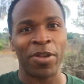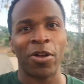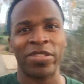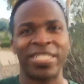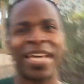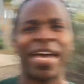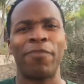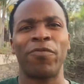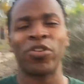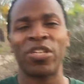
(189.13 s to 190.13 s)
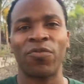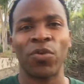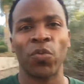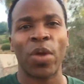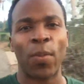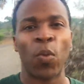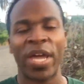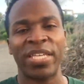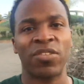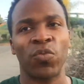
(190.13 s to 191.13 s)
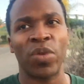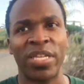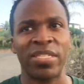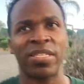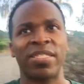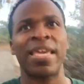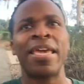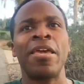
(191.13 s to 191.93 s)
me all the time for different ways and reasons,